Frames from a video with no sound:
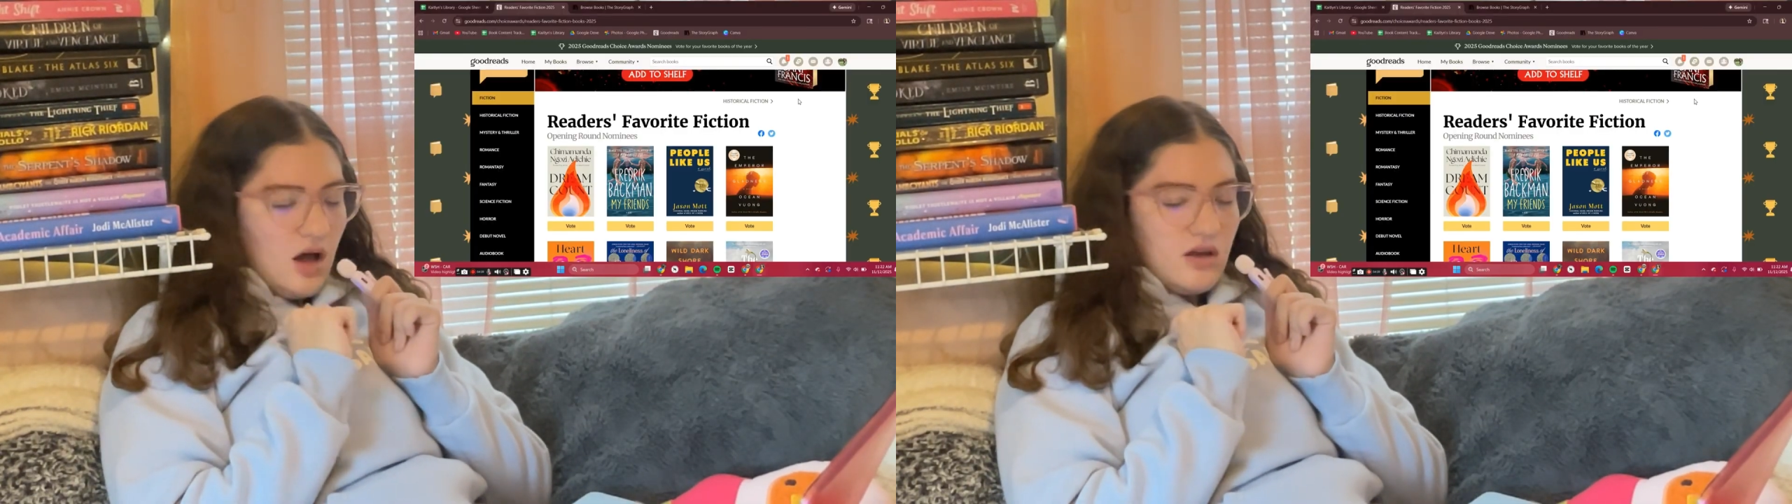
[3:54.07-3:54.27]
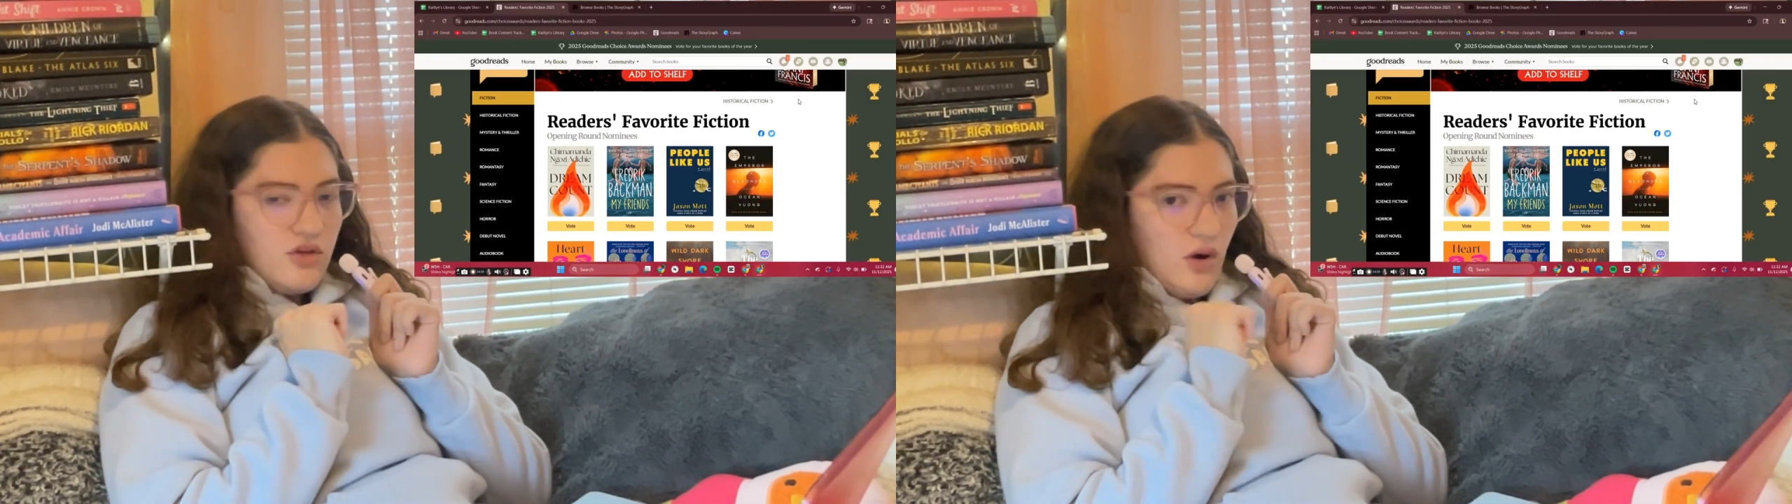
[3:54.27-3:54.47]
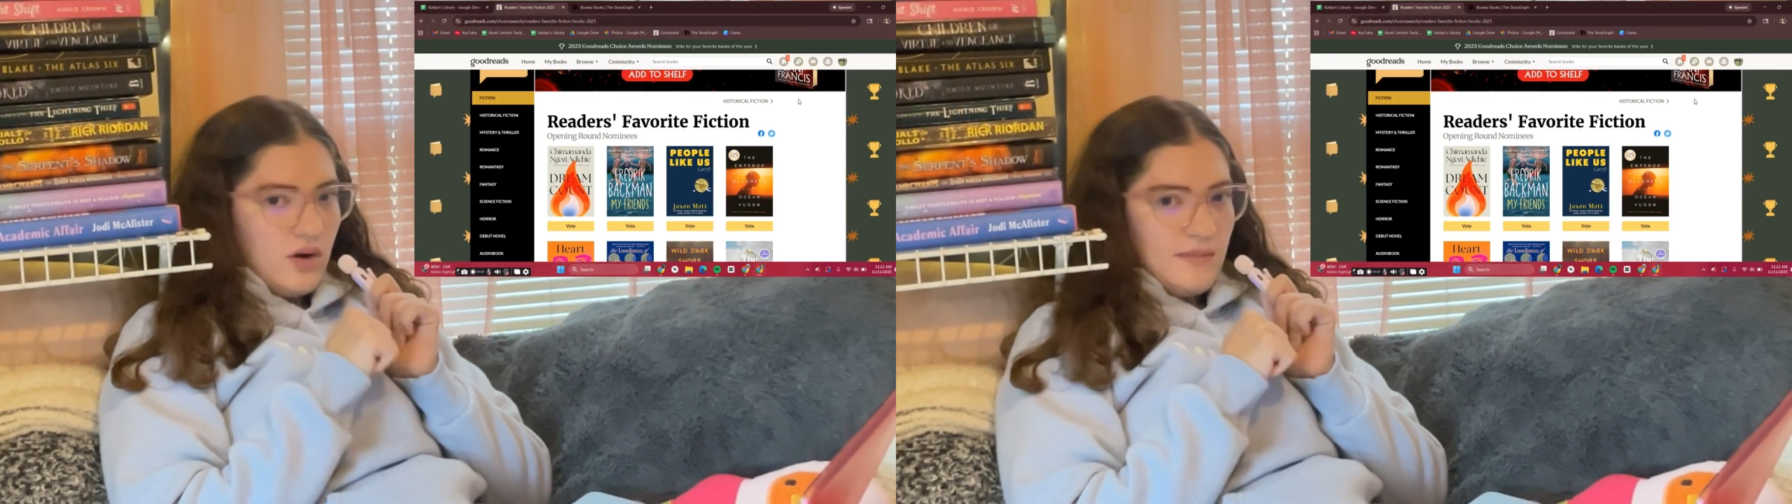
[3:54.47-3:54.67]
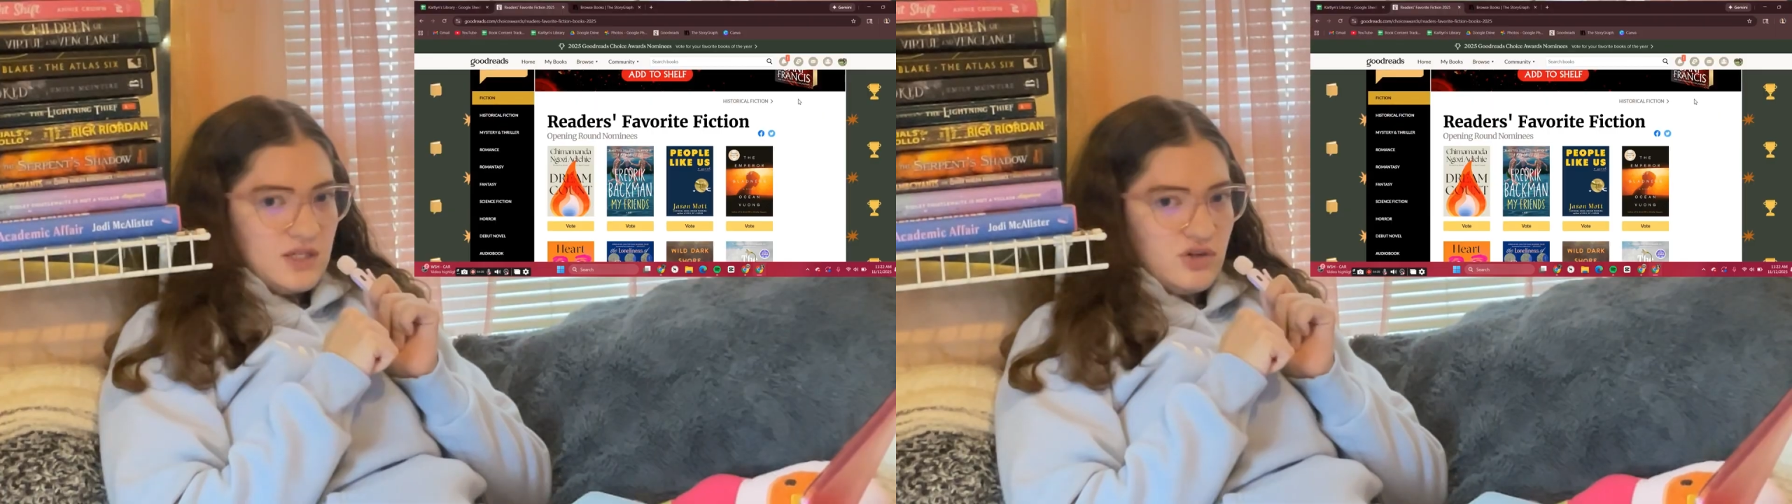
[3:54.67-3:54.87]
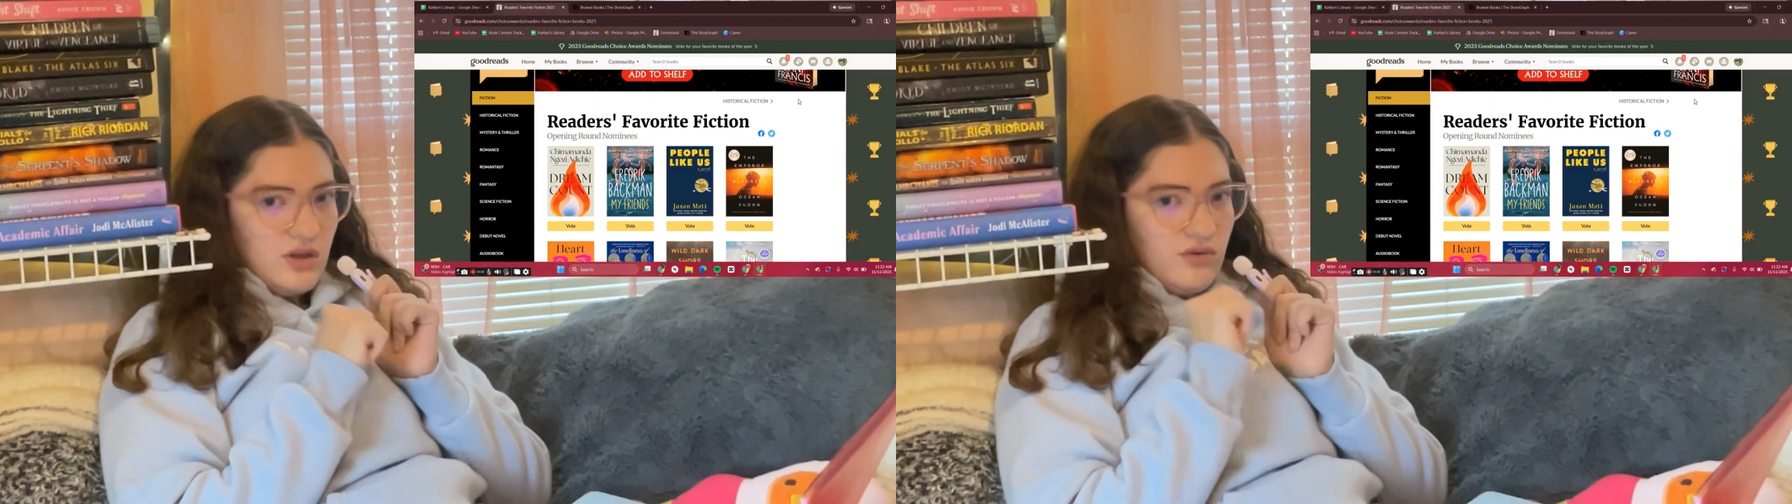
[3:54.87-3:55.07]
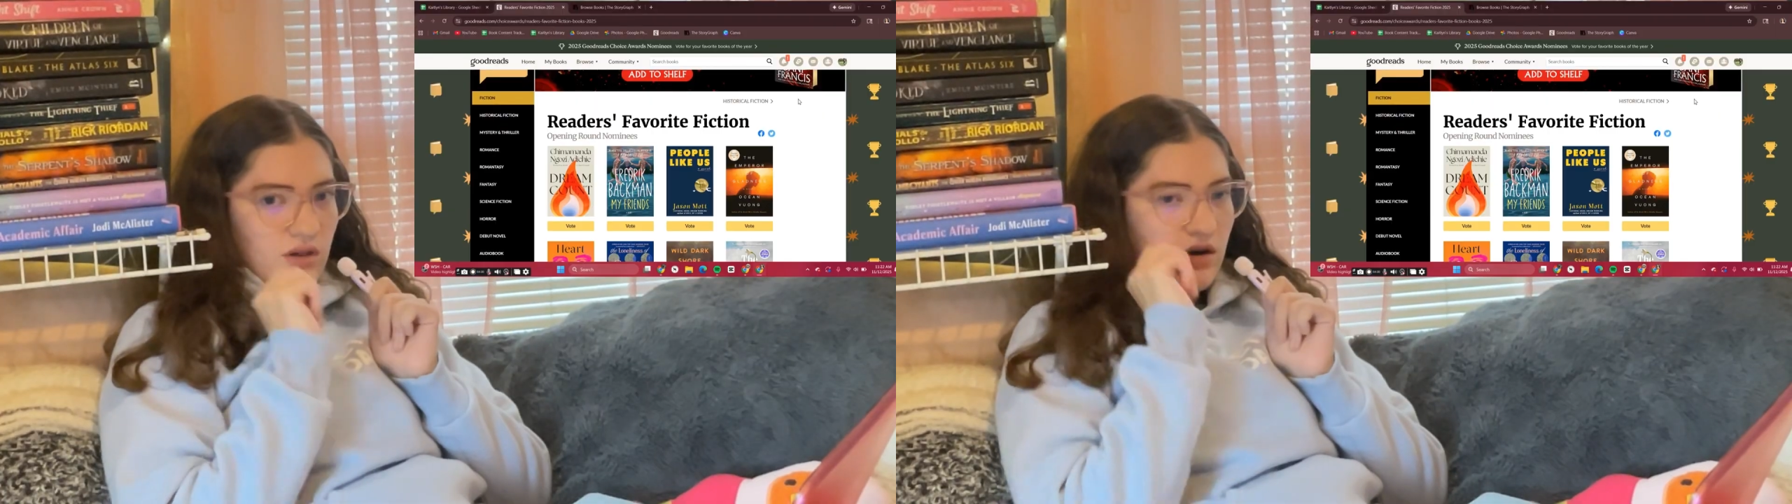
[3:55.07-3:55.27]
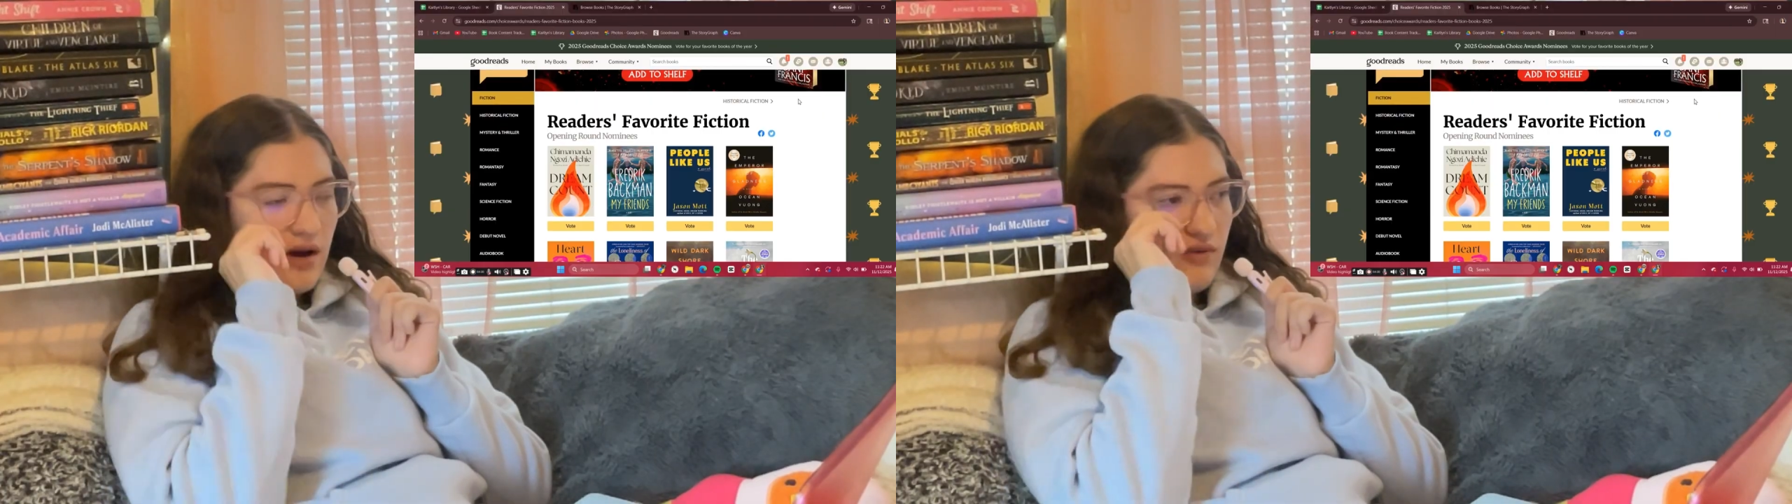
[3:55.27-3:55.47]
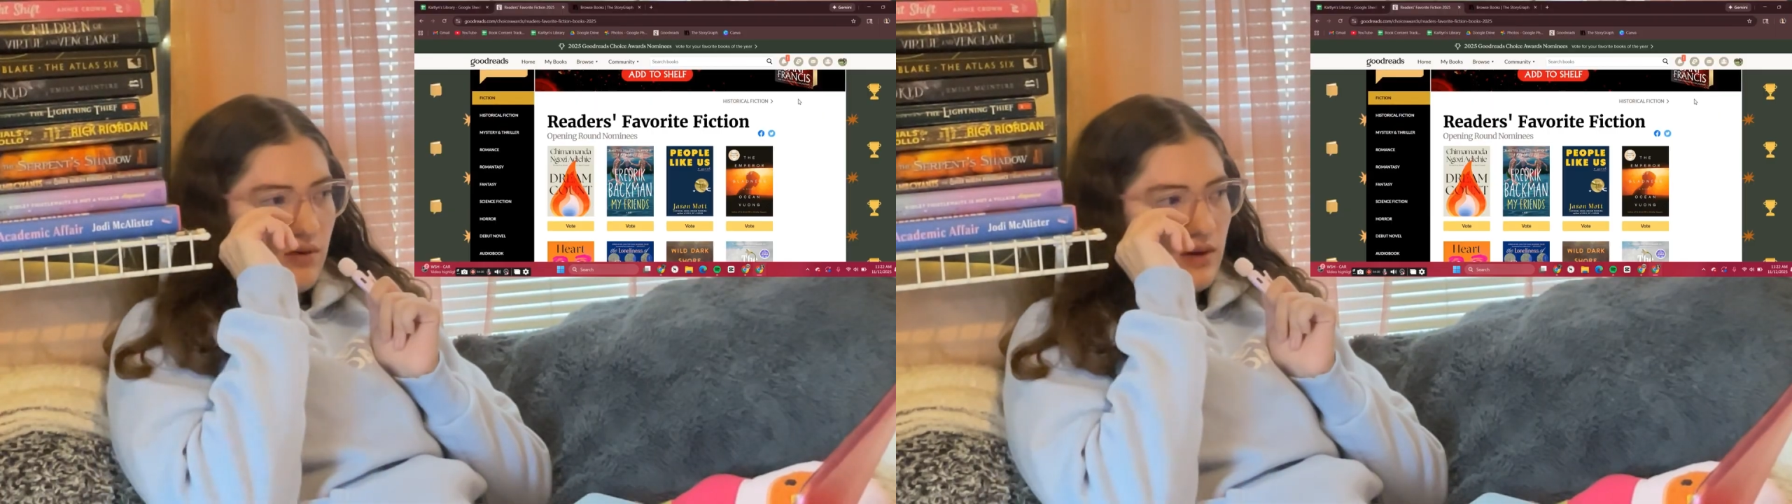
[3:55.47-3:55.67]
I'll throw in a mystery thriller
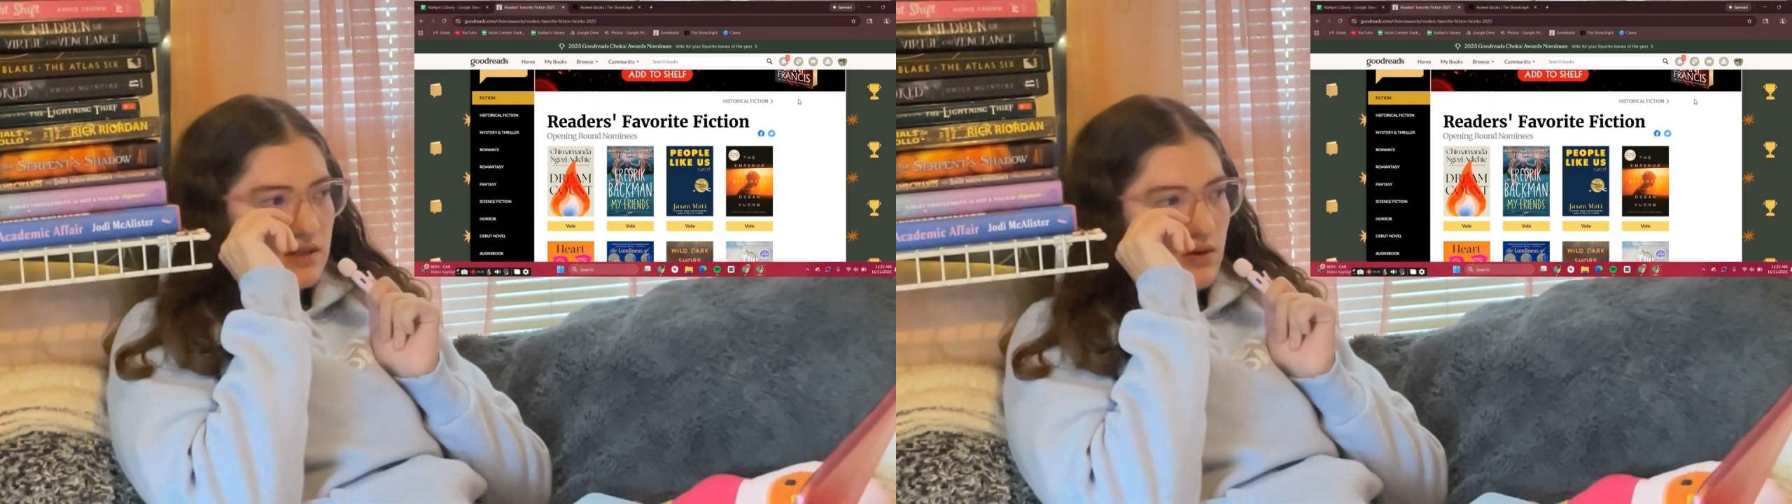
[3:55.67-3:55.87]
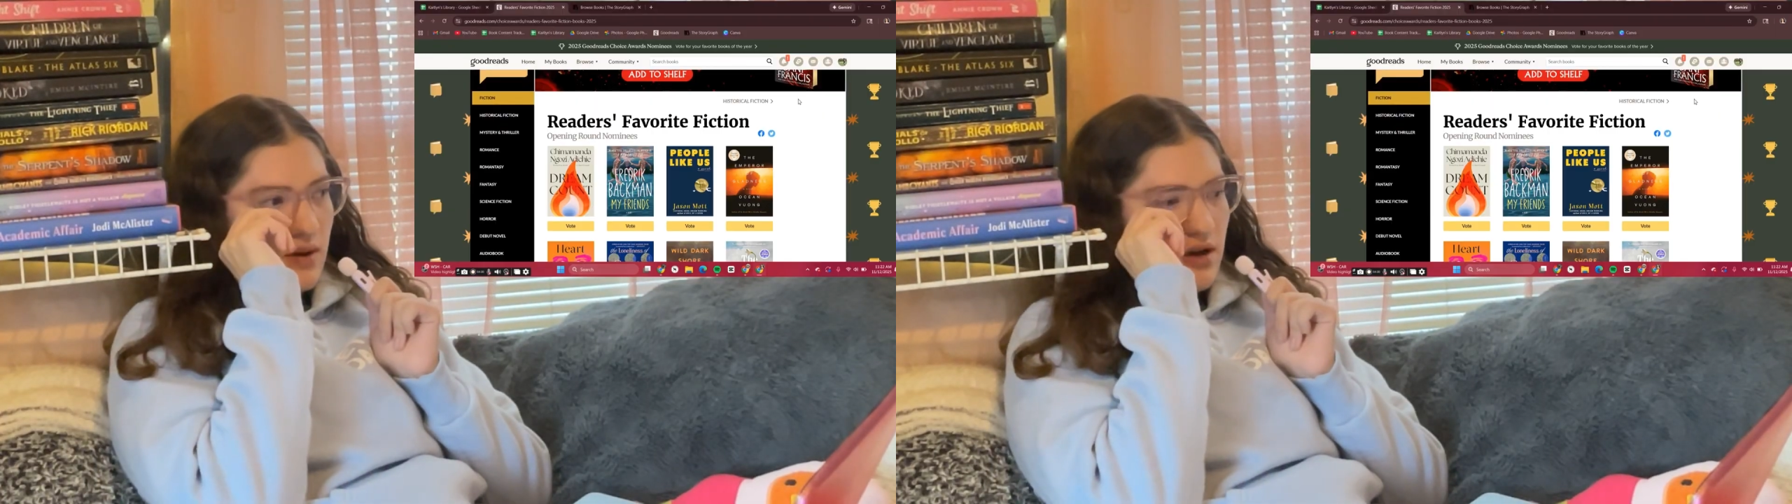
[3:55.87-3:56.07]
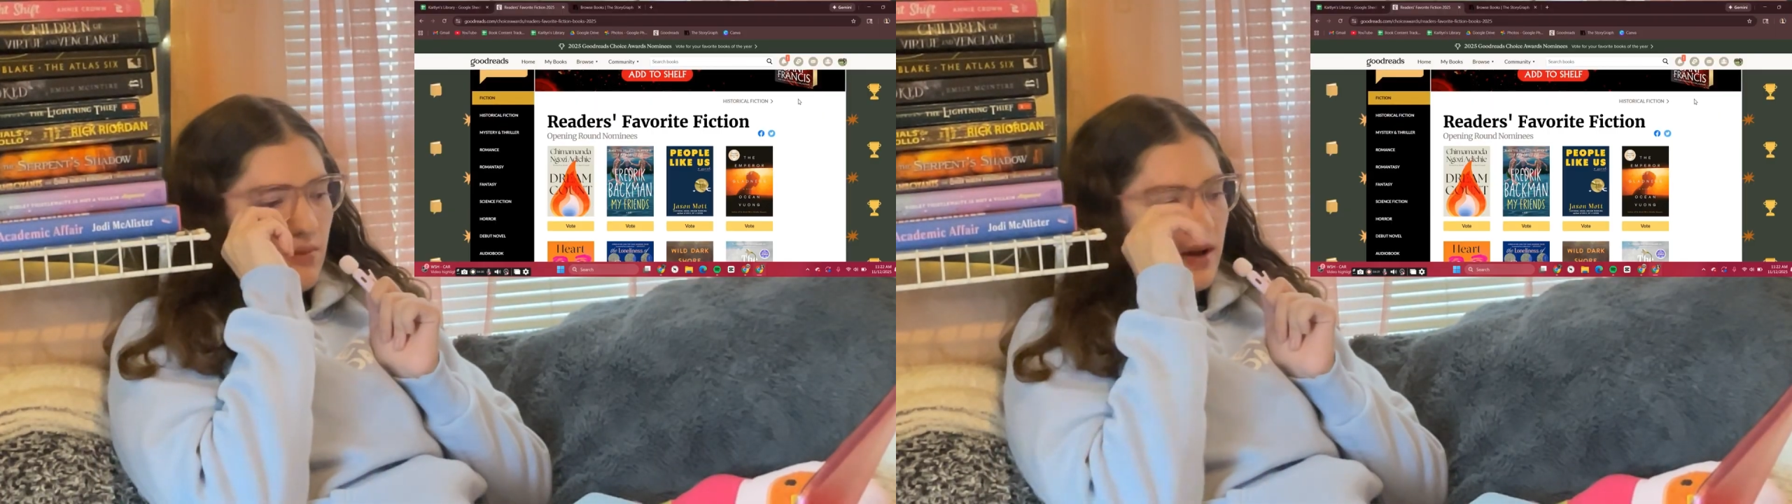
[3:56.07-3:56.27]
every once in a while,